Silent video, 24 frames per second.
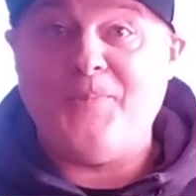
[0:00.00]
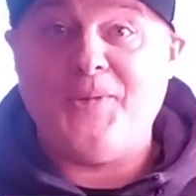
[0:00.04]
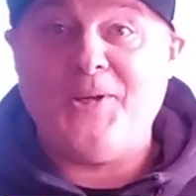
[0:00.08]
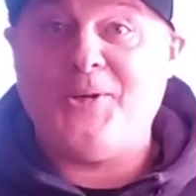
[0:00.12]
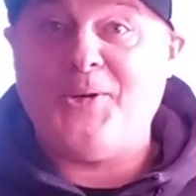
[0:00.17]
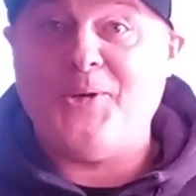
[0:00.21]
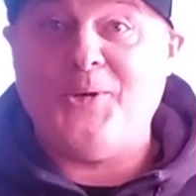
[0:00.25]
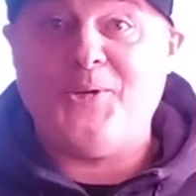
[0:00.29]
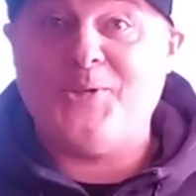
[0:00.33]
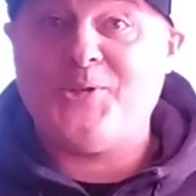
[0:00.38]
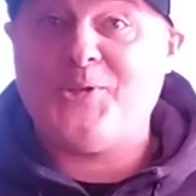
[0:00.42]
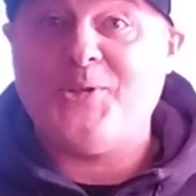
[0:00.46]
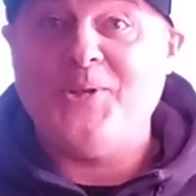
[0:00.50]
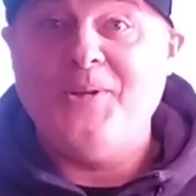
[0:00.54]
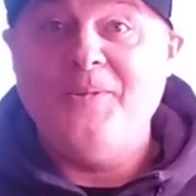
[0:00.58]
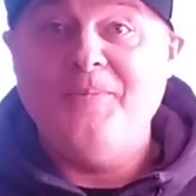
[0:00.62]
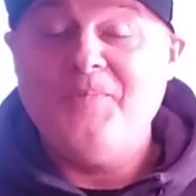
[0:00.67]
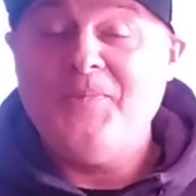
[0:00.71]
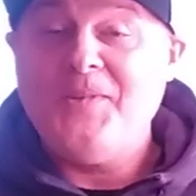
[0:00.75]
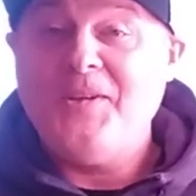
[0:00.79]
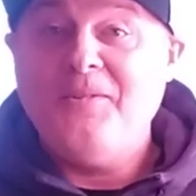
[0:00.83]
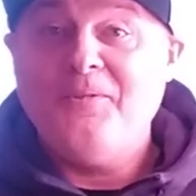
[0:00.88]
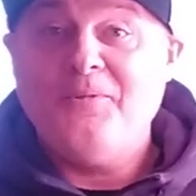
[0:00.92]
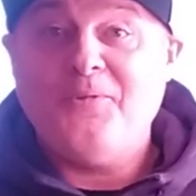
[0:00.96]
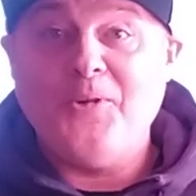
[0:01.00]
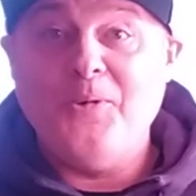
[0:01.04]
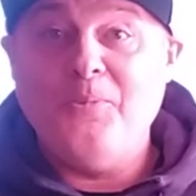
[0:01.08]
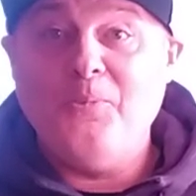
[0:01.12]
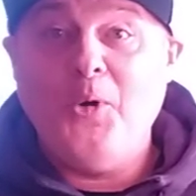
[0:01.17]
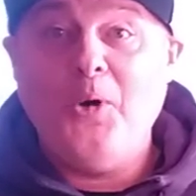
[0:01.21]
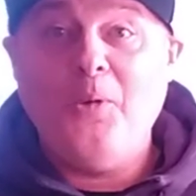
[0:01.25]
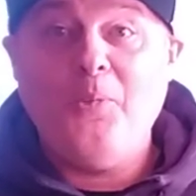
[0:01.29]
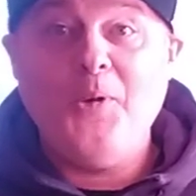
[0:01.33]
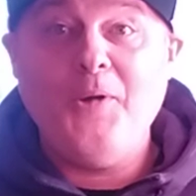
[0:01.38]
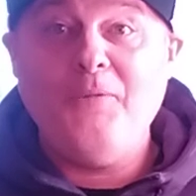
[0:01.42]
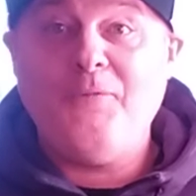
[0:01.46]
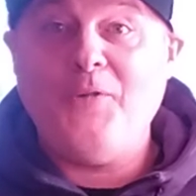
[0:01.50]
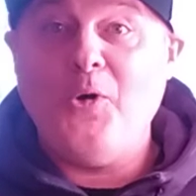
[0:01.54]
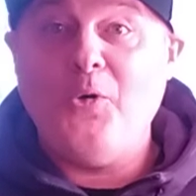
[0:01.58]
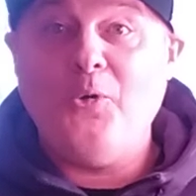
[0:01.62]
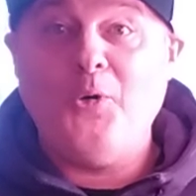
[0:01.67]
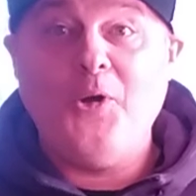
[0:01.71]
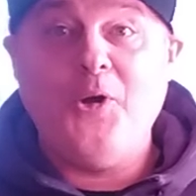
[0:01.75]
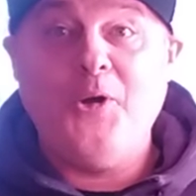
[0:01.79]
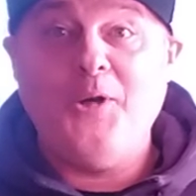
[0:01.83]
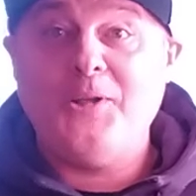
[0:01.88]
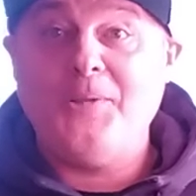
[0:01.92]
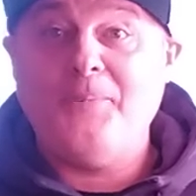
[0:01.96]
Because from what we've
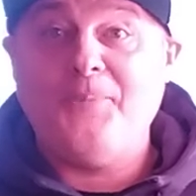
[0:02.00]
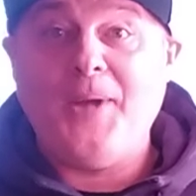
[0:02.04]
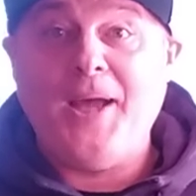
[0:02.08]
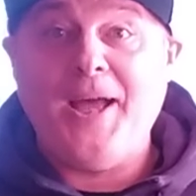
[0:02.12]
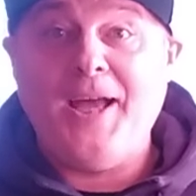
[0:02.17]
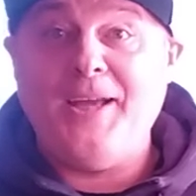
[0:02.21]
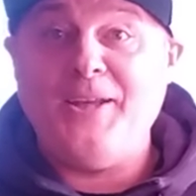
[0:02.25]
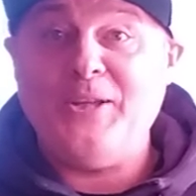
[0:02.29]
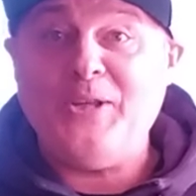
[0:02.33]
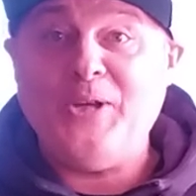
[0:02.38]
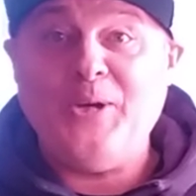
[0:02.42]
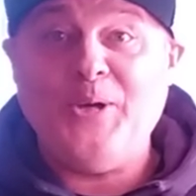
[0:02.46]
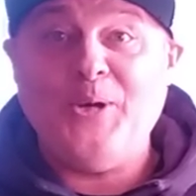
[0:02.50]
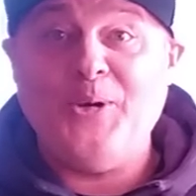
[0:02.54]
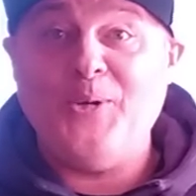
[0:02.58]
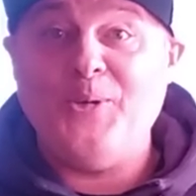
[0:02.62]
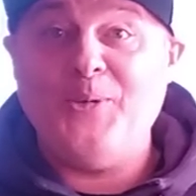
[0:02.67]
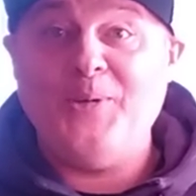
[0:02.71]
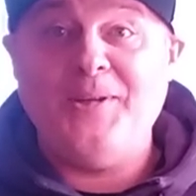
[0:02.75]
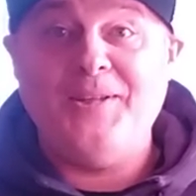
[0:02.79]
all heard about you,